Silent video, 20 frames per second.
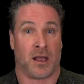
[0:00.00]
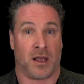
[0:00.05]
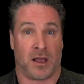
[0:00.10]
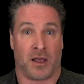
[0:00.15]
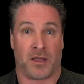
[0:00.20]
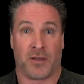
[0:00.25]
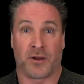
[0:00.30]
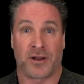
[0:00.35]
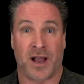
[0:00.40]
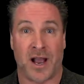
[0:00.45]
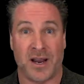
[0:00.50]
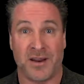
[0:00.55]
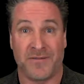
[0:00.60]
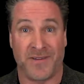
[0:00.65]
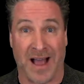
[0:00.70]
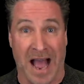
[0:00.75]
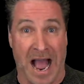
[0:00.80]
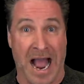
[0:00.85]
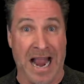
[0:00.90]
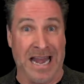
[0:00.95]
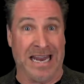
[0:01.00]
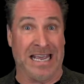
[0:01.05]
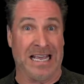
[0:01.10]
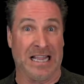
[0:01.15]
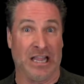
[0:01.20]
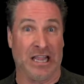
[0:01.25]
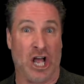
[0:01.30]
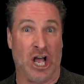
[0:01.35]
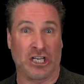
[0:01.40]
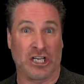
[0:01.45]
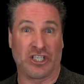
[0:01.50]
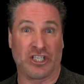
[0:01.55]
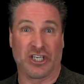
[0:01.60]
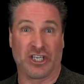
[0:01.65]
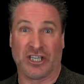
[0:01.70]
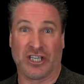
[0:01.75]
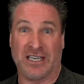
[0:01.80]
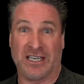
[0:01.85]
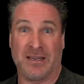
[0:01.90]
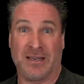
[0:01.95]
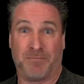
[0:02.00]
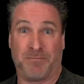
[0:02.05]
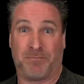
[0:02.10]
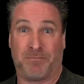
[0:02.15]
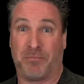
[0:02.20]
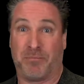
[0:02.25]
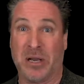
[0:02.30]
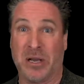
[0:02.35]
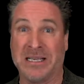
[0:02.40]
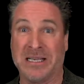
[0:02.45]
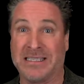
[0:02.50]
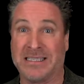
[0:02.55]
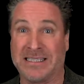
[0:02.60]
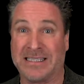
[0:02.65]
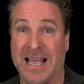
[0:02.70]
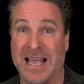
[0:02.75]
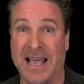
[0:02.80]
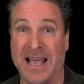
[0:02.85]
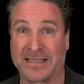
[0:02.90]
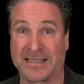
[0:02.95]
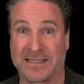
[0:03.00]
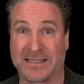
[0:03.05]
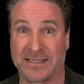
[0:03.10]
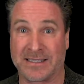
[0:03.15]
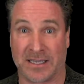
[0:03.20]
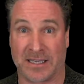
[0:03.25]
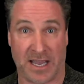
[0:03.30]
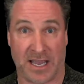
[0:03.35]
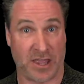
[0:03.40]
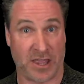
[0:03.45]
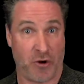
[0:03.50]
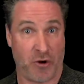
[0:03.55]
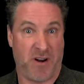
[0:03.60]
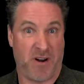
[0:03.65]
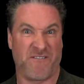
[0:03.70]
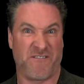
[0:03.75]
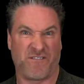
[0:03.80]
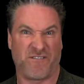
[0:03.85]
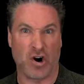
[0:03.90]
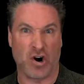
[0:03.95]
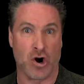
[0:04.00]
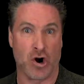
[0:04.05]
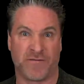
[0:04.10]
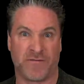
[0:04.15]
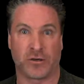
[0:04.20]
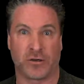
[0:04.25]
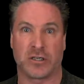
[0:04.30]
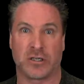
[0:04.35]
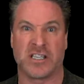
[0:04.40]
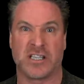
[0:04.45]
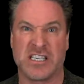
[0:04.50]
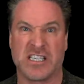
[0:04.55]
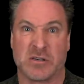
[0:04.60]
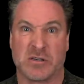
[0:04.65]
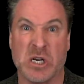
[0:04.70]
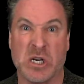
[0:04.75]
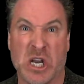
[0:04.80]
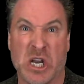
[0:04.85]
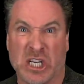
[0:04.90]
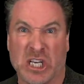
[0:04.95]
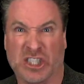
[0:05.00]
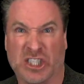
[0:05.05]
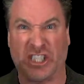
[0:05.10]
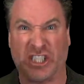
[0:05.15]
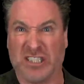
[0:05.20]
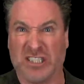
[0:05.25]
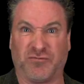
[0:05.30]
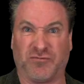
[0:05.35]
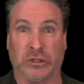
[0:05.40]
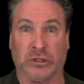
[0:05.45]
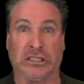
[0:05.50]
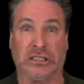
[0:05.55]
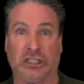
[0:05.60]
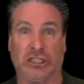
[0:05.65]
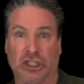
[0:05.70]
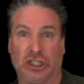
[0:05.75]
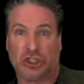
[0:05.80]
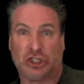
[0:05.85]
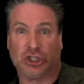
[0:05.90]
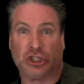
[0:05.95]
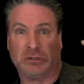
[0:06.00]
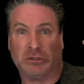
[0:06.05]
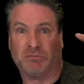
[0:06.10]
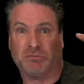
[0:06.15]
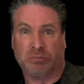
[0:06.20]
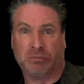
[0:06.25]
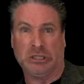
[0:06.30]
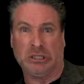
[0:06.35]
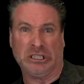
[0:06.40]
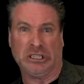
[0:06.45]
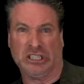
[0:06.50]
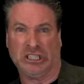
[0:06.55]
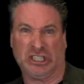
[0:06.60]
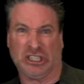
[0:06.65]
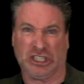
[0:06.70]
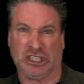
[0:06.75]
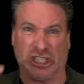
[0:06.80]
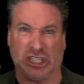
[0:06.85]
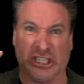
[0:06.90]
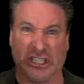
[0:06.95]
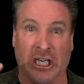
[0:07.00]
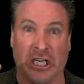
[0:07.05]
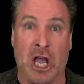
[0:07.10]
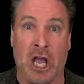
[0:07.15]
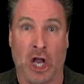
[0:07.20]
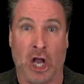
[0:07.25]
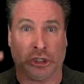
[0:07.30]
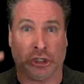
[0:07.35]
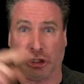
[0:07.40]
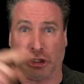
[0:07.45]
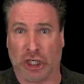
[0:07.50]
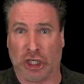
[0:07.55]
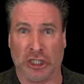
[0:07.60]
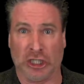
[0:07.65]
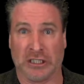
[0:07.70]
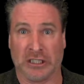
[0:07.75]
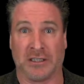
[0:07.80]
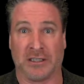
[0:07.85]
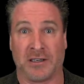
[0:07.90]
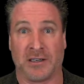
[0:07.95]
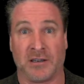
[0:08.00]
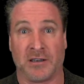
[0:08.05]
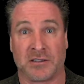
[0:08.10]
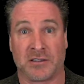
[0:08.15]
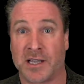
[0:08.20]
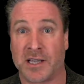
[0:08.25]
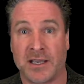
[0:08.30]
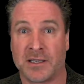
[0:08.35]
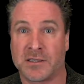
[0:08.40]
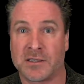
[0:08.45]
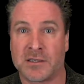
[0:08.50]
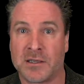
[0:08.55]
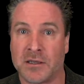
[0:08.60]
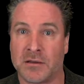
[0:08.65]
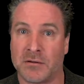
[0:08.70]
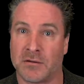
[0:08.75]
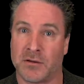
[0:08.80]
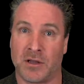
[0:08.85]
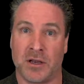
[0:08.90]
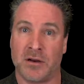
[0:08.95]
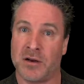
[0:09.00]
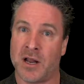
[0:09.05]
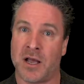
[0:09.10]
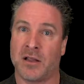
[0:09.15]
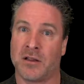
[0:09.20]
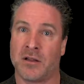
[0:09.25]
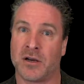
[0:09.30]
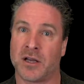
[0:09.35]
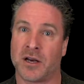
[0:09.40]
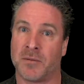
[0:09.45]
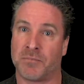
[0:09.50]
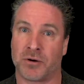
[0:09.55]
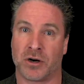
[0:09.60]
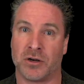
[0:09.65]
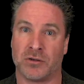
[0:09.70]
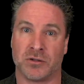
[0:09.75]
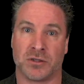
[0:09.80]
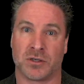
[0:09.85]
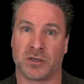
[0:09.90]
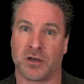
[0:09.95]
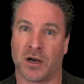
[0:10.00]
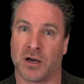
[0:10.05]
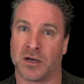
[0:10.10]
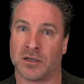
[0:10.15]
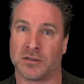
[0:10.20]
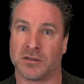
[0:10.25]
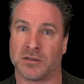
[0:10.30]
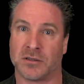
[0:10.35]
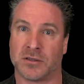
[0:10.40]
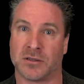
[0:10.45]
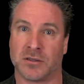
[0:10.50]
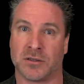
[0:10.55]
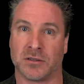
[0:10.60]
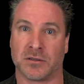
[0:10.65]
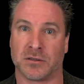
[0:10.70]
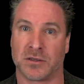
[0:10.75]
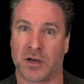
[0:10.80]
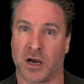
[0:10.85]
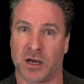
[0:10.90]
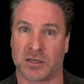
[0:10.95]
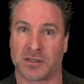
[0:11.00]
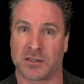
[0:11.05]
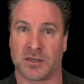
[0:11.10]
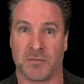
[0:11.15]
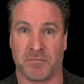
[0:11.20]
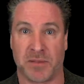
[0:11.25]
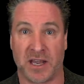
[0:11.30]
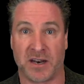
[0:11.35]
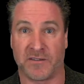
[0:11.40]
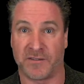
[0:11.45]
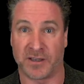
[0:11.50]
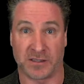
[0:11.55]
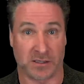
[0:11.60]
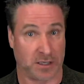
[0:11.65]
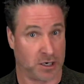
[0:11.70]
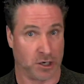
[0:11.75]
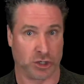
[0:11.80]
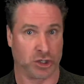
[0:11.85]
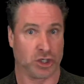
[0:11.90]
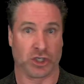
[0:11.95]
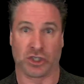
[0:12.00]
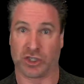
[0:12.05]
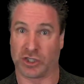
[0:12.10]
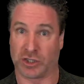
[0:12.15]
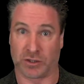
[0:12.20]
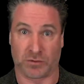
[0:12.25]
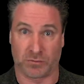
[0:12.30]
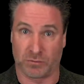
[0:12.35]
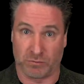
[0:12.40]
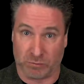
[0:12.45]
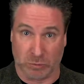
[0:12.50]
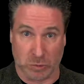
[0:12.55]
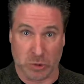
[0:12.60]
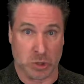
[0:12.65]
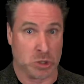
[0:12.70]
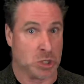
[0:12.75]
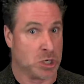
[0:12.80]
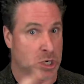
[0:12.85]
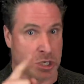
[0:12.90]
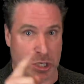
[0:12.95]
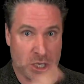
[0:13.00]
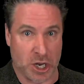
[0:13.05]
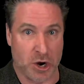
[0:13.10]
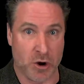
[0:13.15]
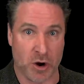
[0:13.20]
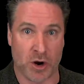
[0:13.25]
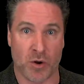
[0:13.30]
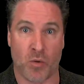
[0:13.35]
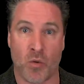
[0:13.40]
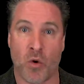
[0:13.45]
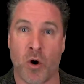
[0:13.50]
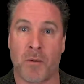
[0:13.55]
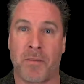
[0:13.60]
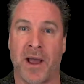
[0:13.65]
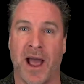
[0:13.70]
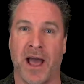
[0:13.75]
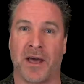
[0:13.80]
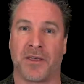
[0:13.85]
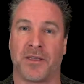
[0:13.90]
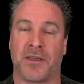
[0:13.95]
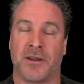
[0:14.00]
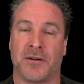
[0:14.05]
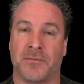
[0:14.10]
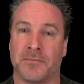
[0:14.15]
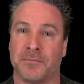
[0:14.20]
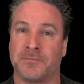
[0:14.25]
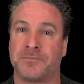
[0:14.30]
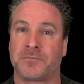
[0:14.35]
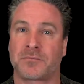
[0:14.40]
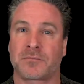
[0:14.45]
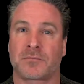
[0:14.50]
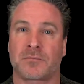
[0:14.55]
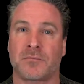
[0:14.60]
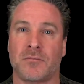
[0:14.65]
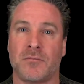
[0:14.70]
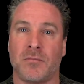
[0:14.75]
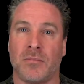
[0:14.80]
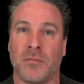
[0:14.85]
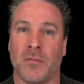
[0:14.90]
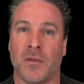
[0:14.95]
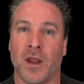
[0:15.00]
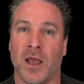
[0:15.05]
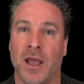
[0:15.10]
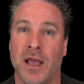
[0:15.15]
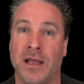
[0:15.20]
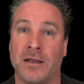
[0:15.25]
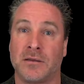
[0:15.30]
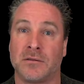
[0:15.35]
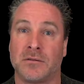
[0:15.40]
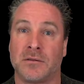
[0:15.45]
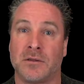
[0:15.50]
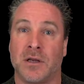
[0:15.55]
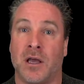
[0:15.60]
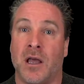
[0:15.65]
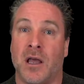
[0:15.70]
they're kind of ideologically possessed, like they're in a fervor and they're self-righteous and it's like they're not looking at pros and cons and costs and benefits. They're on a warpath, and